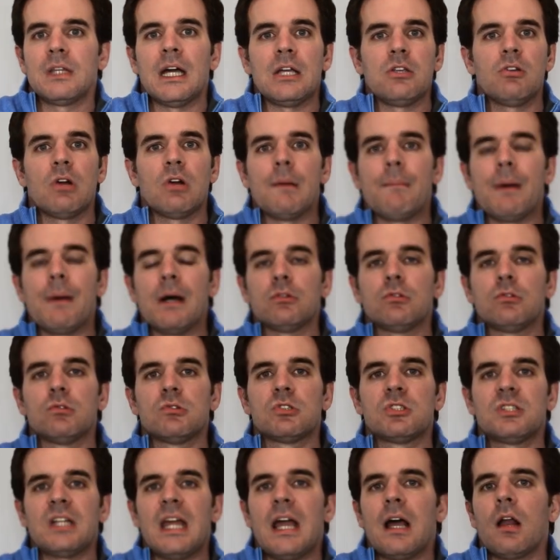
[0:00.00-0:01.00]
that you're about to
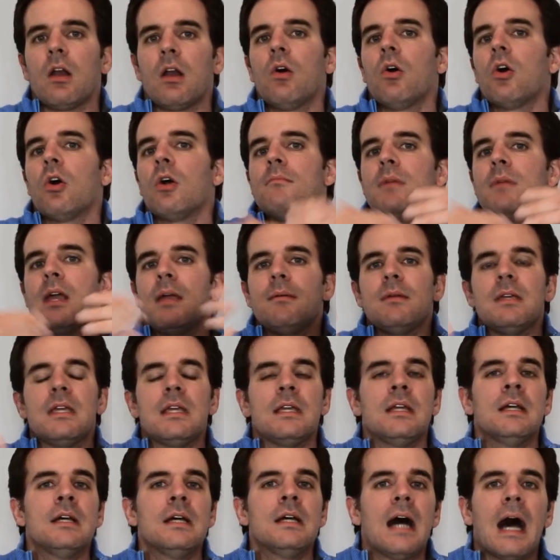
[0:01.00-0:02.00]
sell or
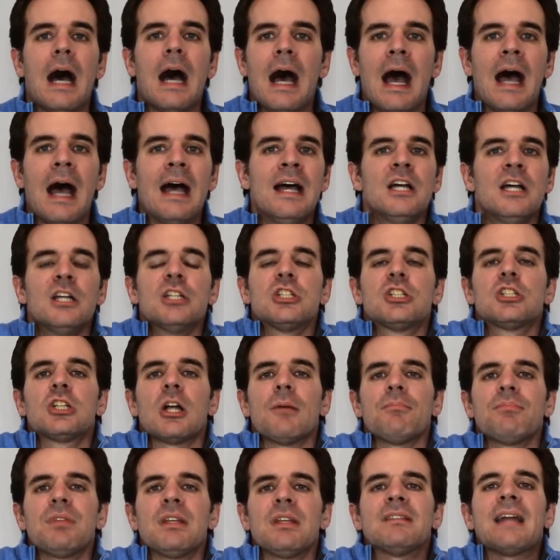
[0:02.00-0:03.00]
maybe
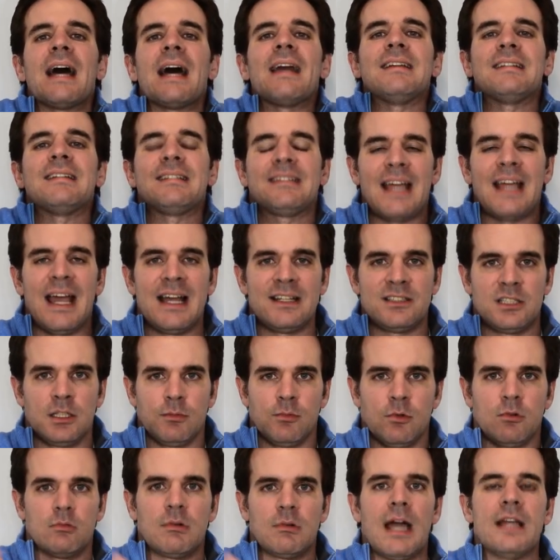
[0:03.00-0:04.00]
something that is
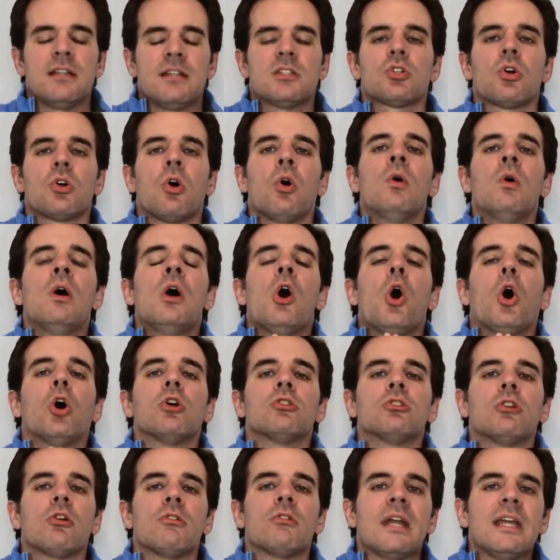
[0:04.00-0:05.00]
tangible, right? So
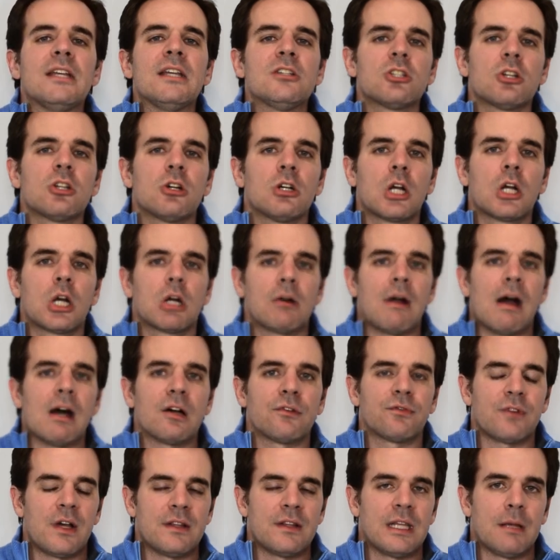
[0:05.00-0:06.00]
on donation
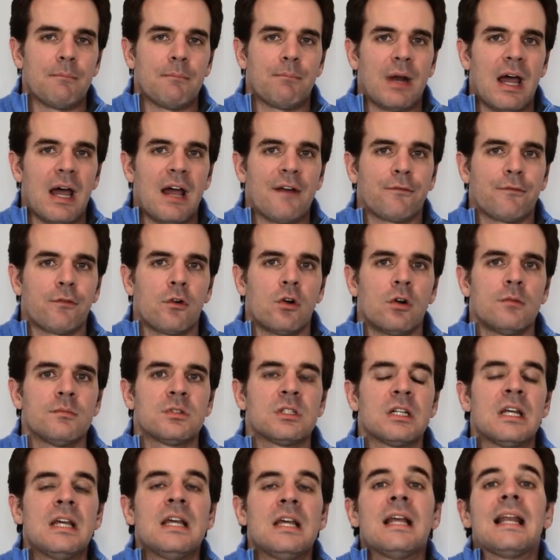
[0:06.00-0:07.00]
crowdfunding
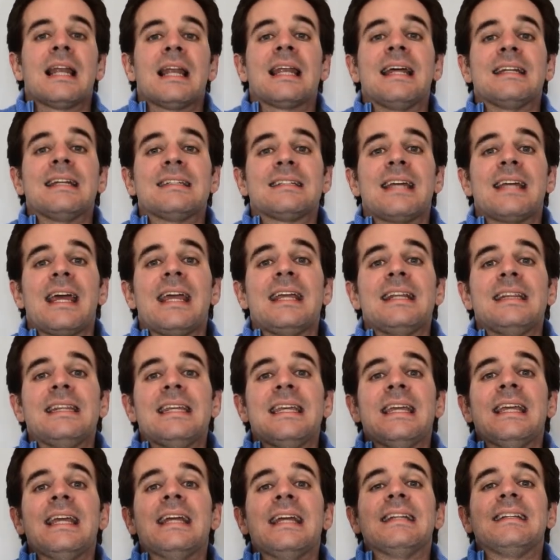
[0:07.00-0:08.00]
platforms, let's say
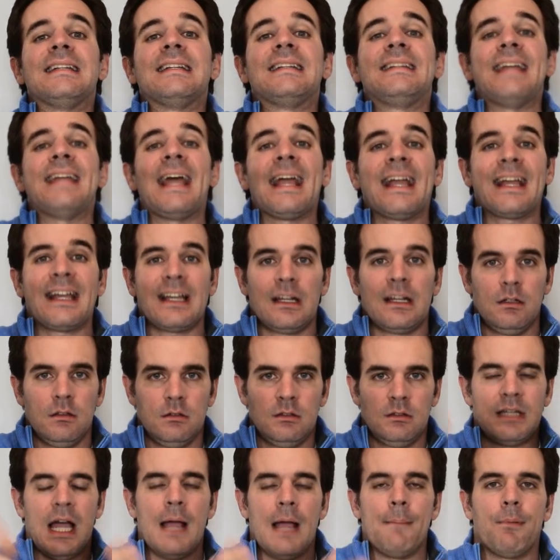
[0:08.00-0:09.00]
the tech
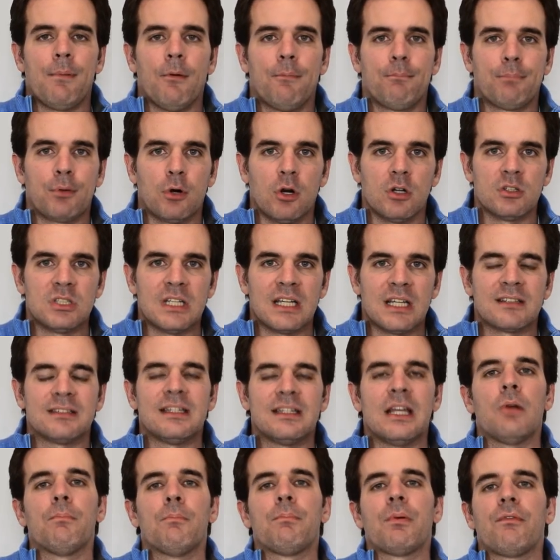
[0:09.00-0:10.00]
type of projects,
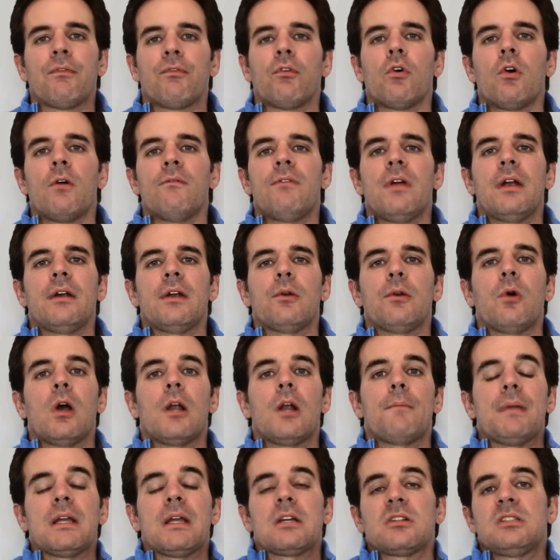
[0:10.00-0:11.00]
they don't perform very well
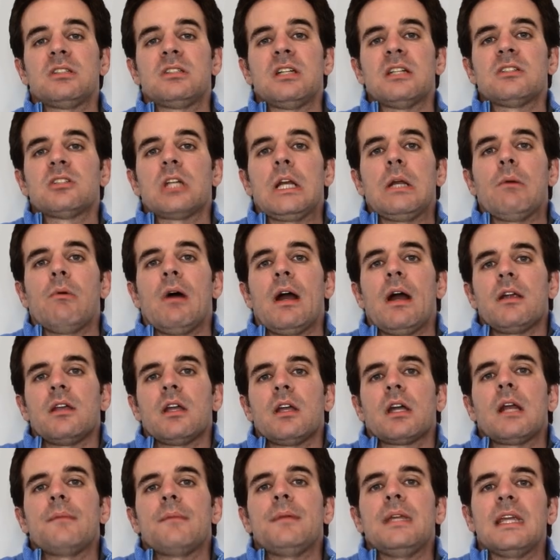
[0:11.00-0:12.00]
because essentially what are you
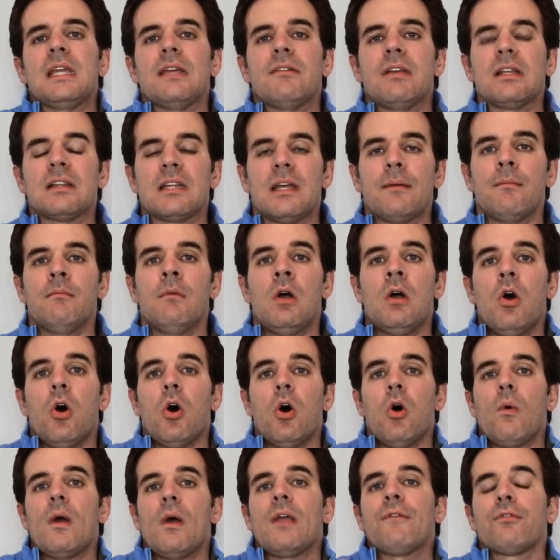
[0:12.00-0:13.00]
going to be giving them
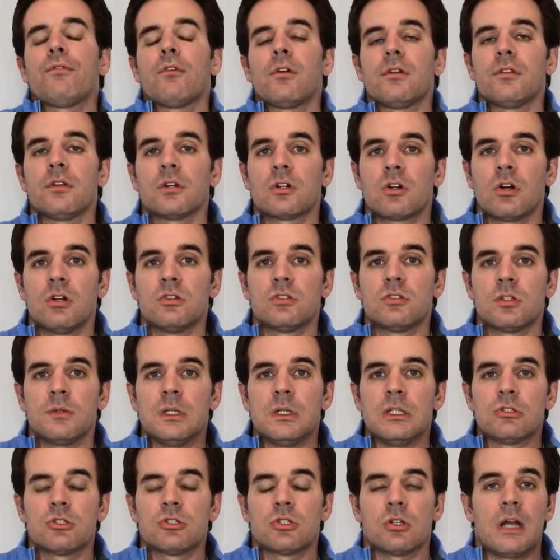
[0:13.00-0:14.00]
away for their
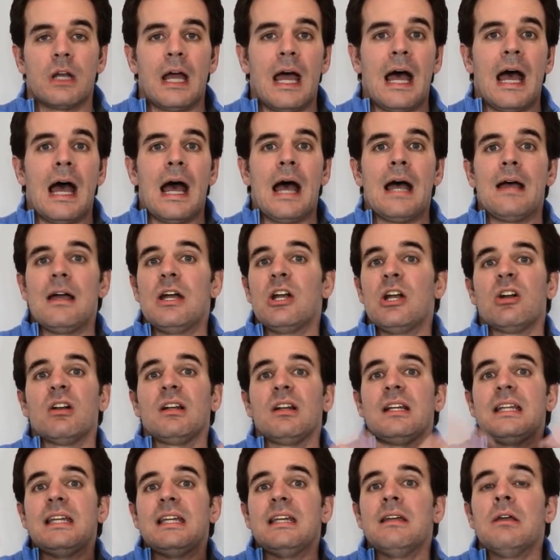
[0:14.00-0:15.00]
contribution?
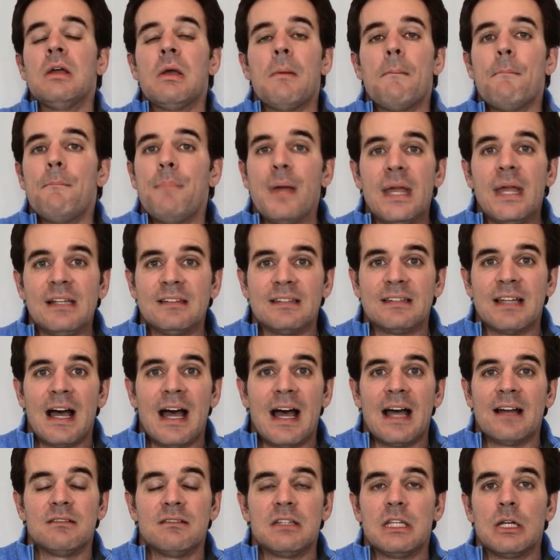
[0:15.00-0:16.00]
Early
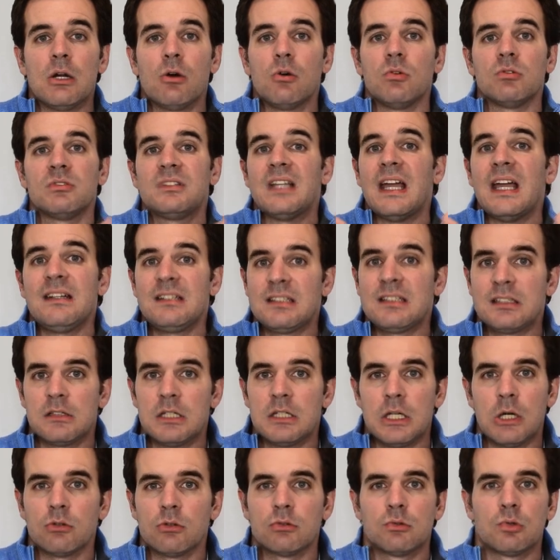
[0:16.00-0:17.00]
beta, you know, test, you
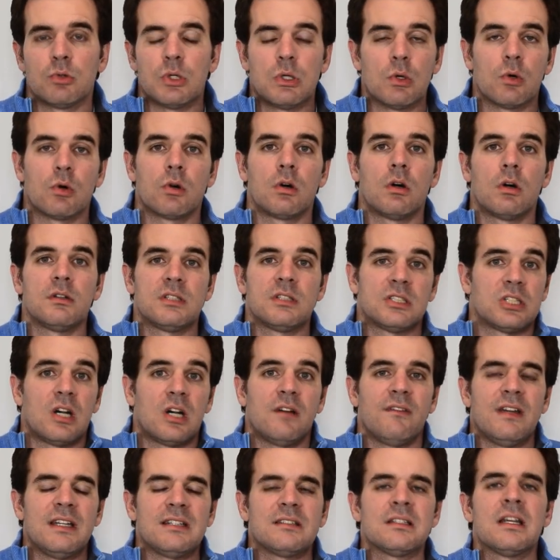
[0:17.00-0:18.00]
know, to your
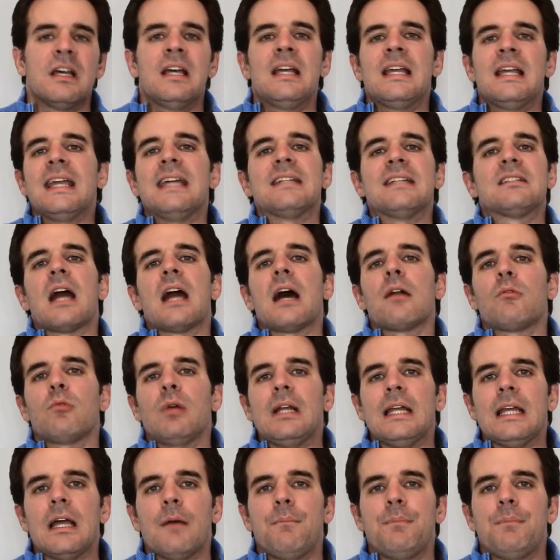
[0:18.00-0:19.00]
service. It's not
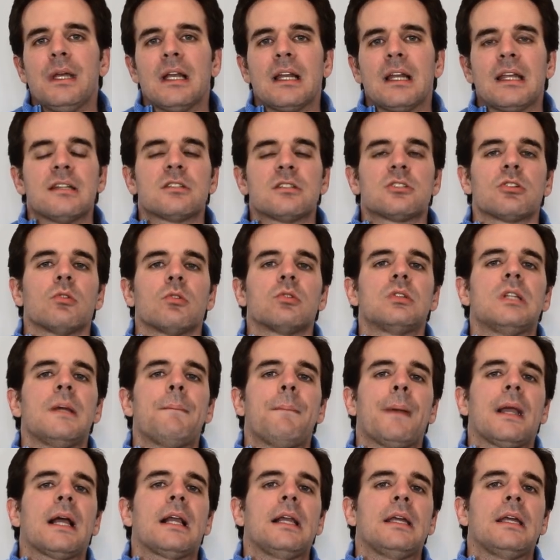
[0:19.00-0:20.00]
really appealing. So
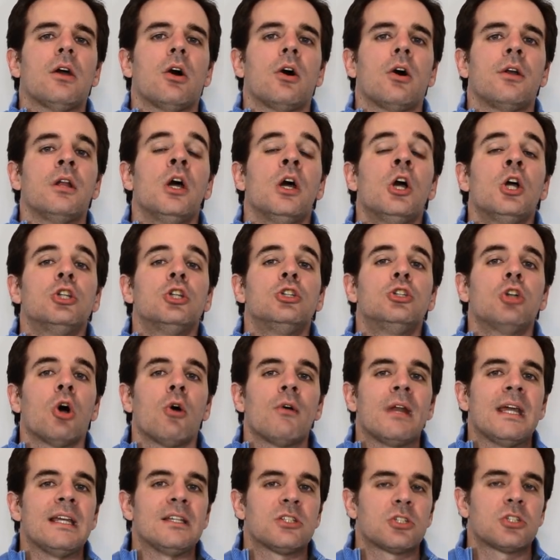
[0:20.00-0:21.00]
typically on
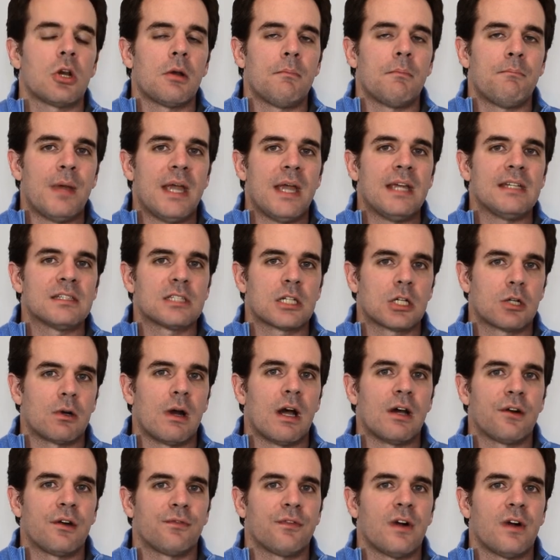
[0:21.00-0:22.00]
donation-based
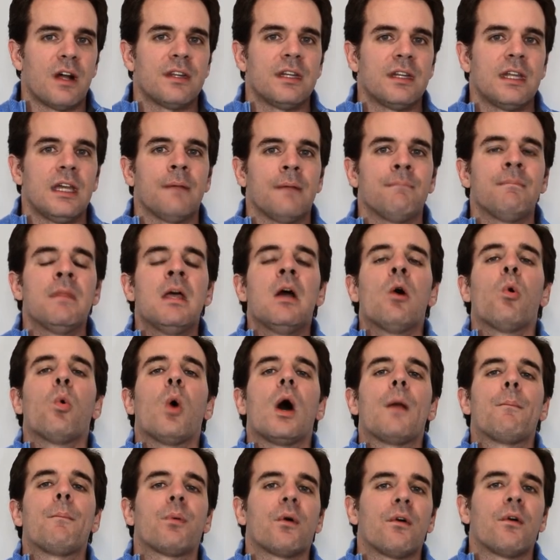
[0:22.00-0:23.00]
crowdfunding,
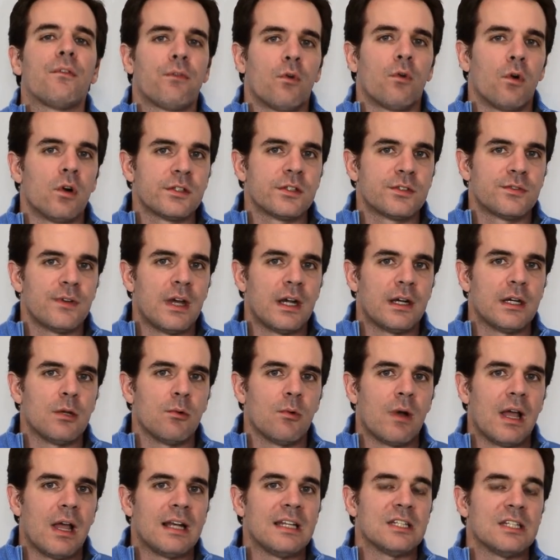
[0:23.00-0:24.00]
what performs very
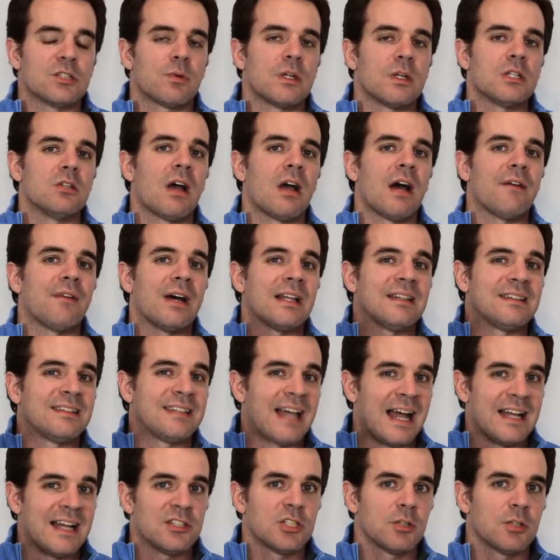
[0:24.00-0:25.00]
well is when you have a
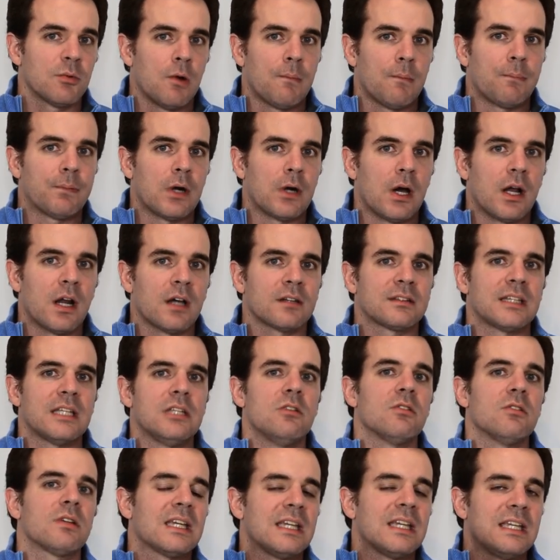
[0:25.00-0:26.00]
tangible product that
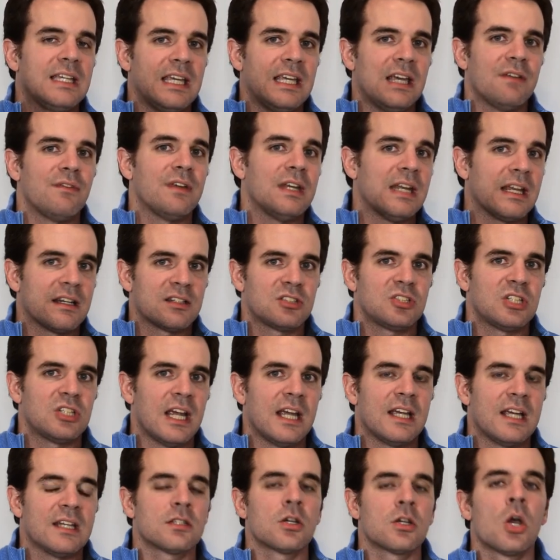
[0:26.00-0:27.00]
you can give in
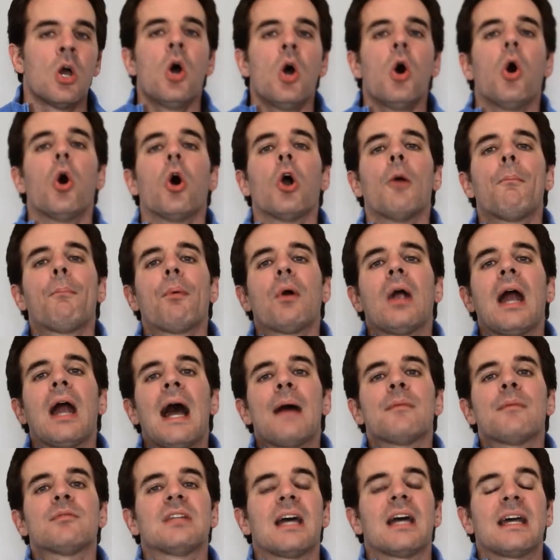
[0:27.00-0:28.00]
exchange, or
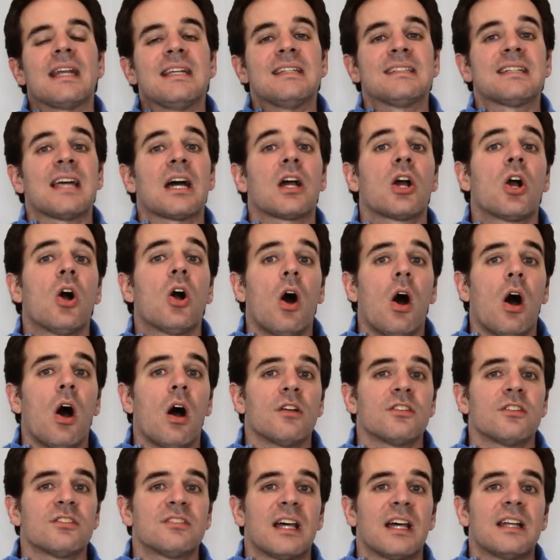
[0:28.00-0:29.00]
perhaps that is a
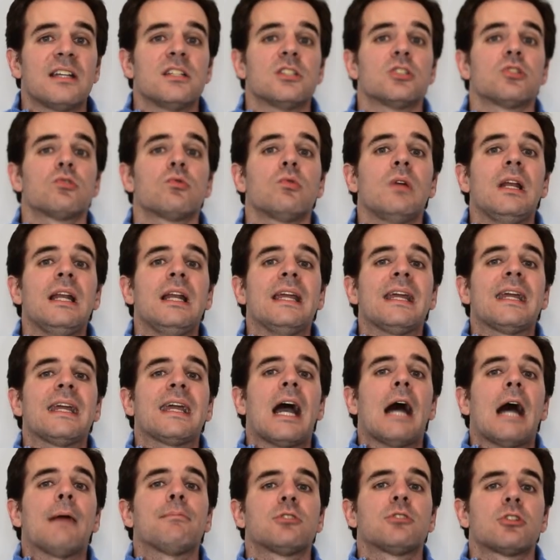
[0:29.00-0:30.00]
cause that is really
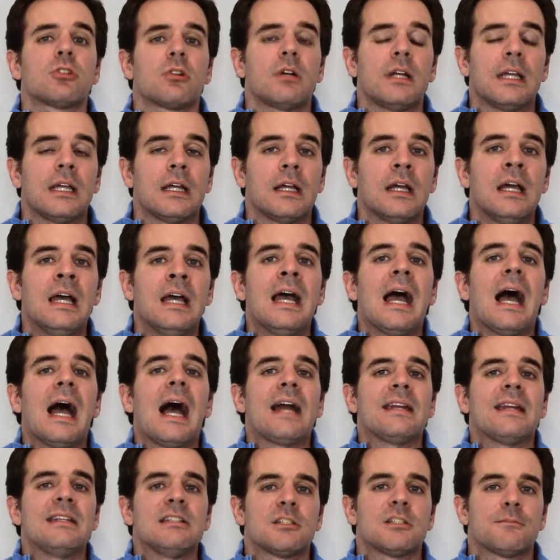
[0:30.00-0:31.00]
capturing
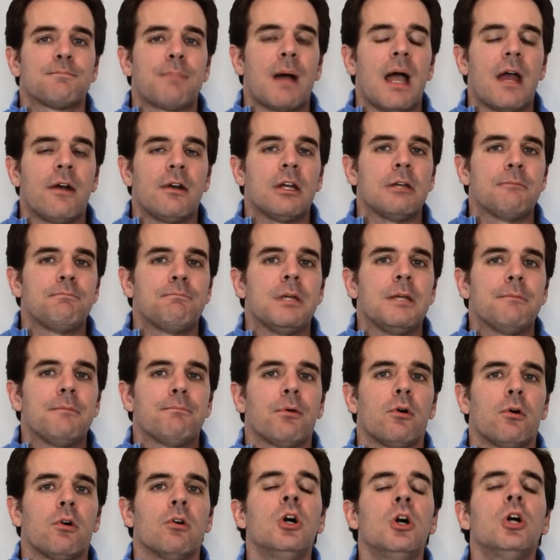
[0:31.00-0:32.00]
and inspiring
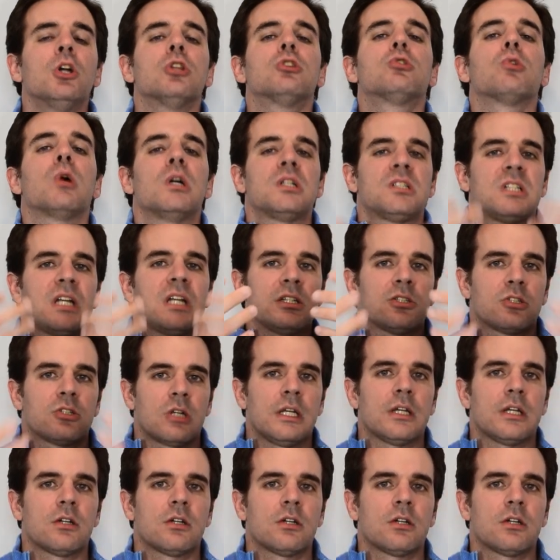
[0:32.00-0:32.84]
people to essentially